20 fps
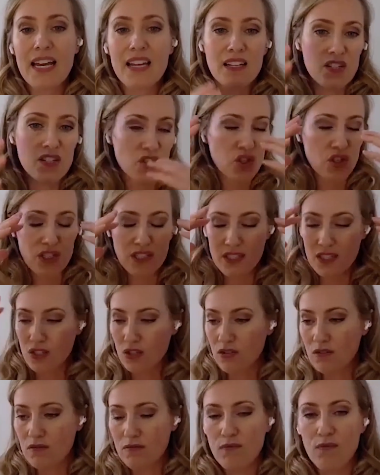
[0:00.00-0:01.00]
And it's mm-hmm. just
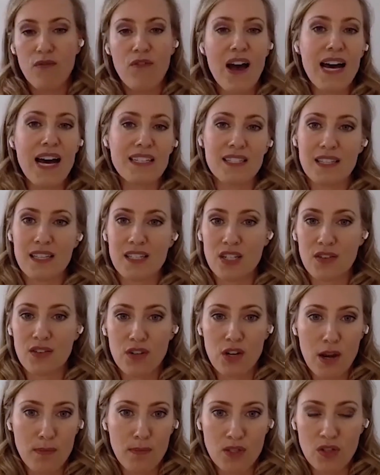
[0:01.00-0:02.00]
vastly
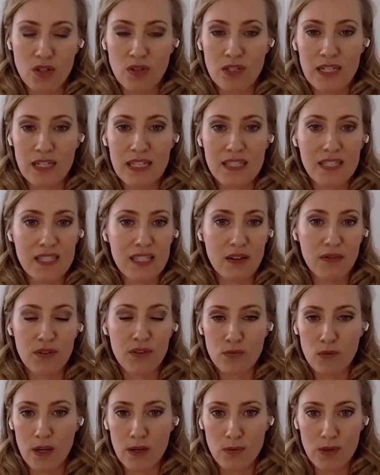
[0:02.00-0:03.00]
different opportunities,
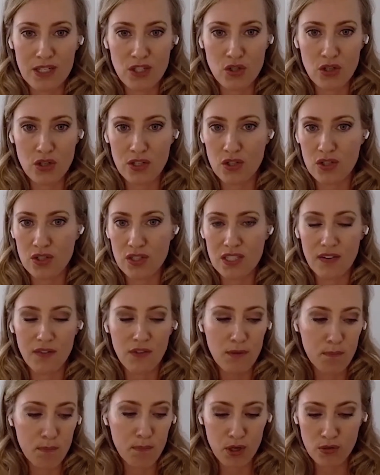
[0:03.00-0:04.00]
different sure. runway structures,
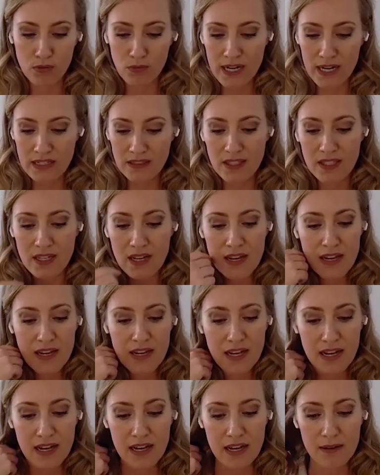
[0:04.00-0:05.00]
different burn rates.
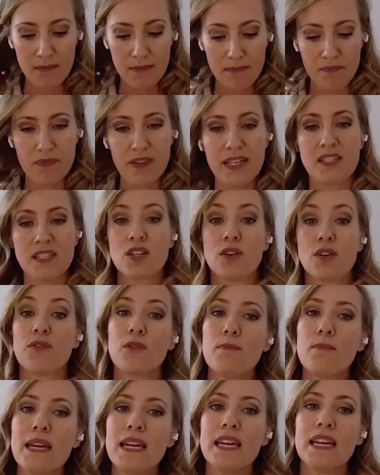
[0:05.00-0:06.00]
Um, and so
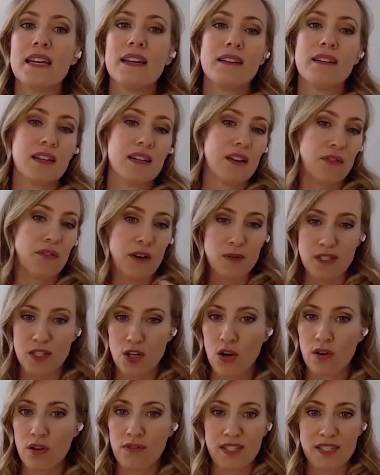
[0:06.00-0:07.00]
for me, if I was
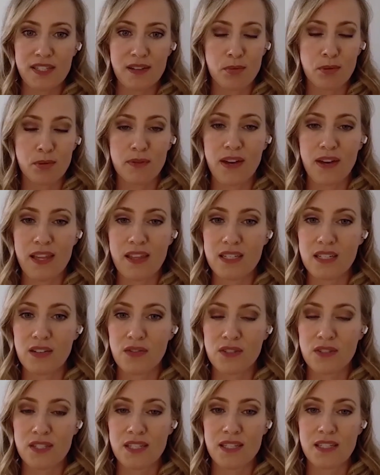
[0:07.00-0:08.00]
to oversimplify the
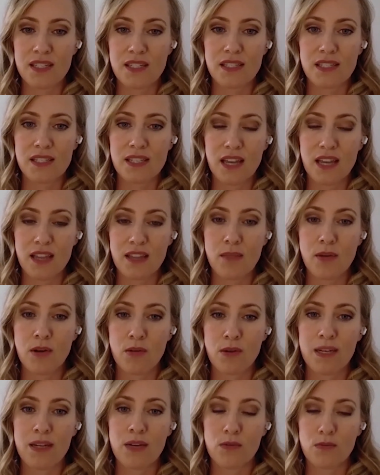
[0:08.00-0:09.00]
differences at the
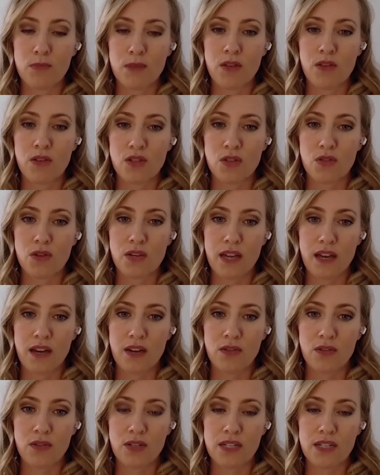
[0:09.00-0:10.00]
moment, it would be those three
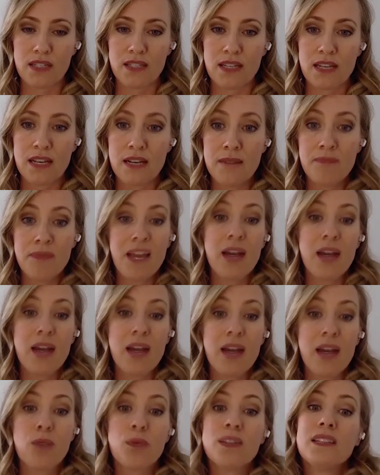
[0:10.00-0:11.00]
categories.
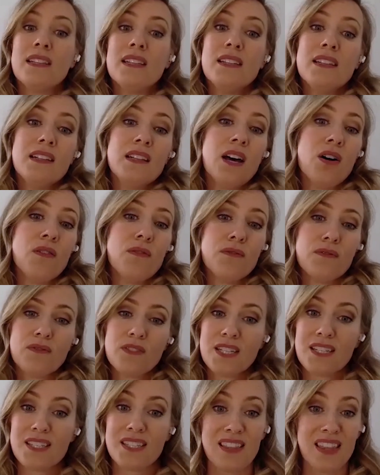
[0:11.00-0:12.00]
I would love
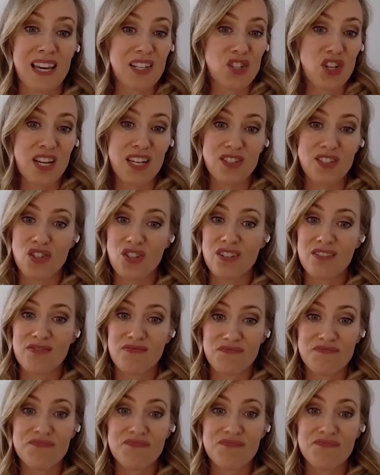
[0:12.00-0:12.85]
to see that changed.